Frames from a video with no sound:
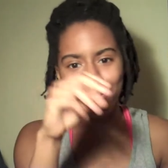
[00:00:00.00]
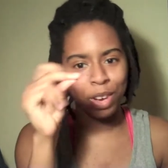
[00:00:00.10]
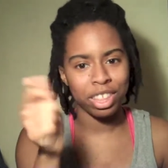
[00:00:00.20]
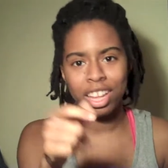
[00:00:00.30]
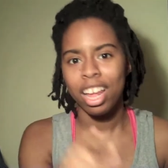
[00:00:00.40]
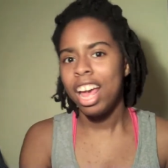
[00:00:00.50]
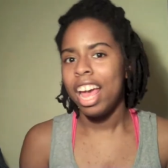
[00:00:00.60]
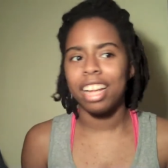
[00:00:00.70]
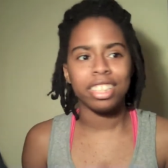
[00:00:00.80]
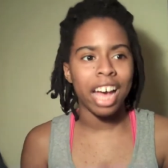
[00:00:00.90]
with it.
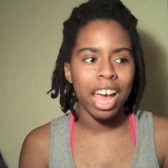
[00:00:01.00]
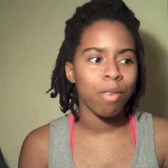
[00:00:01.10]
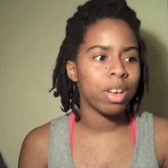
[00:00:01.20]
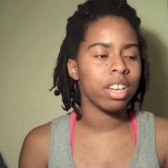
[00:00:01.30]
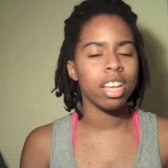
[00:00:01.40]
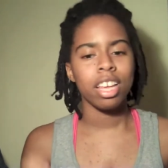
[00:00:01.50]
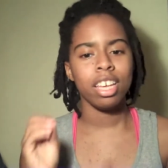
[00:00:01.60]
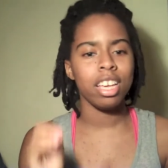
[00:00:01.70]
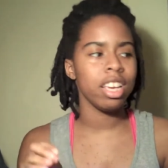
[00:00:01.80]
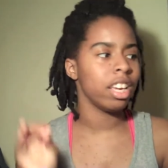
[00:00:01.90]
And Tywin,
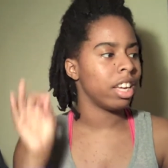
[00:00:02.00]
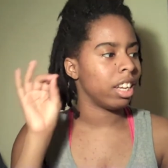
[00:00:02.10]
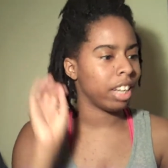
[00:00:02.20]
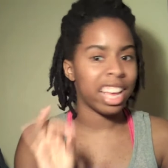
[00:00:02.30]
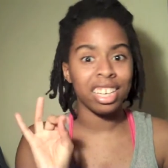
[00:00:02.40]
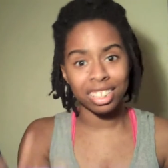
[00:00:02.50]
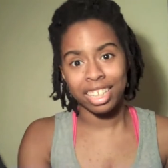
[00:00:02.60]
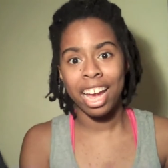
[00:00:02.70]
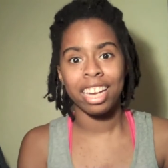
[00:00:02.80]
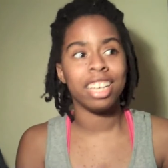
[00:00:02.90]
he, like
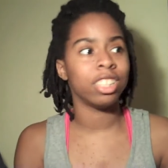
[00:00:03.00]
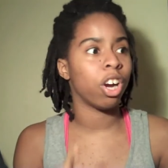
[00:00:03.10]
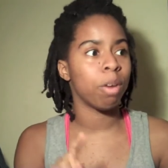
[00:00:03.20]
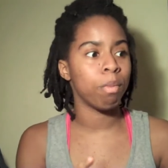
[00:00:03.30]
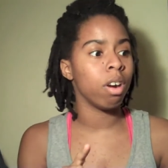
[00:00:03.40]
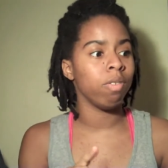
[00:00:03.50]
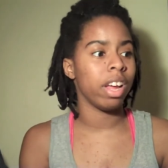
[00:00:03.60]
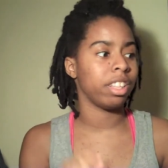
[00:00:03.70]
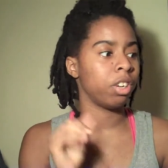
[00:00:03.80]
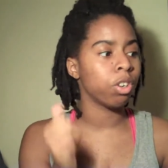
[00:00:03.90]
Stannis, are both
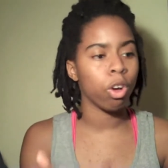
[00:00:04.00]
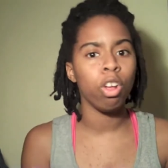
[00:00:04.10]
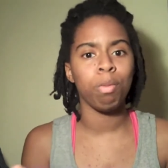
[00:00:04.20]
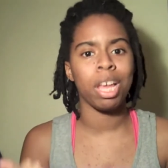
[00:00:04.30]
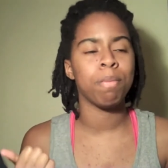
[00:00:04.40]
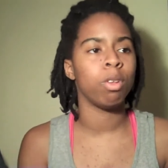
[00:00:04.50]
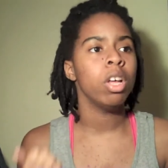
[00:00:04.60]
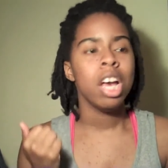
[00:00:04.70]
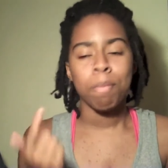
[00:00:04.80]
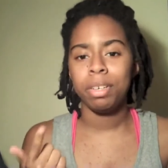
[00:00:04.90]
like, they're cold
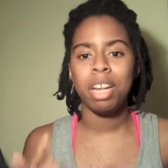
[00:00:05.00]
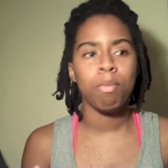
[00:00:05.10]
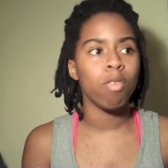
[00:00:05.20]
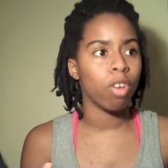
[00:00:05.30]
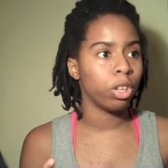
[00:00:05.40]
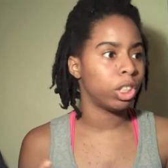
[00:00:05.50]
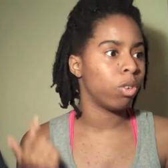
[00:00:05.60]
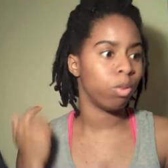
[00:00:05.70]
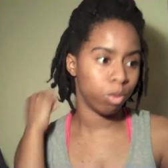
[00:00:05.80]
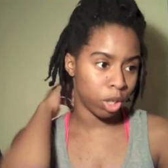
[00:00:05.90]
people, but they both
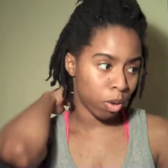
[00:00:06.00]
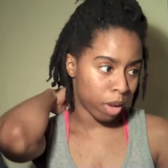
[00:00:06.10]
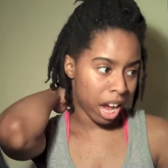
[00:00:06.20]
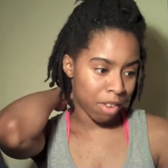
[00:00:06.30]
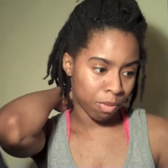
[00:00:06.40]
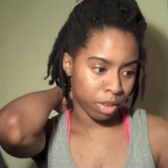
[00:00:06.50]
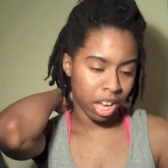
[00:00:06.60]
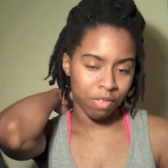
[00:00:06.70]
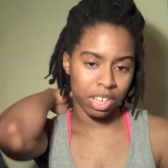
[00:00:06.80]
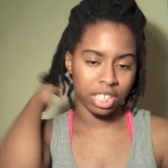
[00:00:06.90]
also don't hide from the
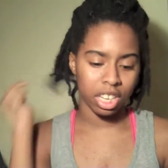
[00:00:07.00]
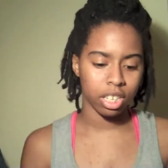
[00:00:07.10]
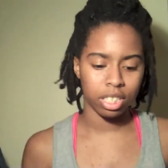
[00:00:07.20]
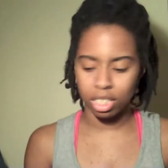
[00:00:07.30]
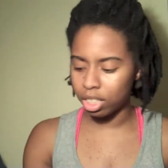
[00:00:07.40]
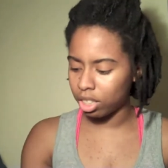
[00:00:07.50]
obvious.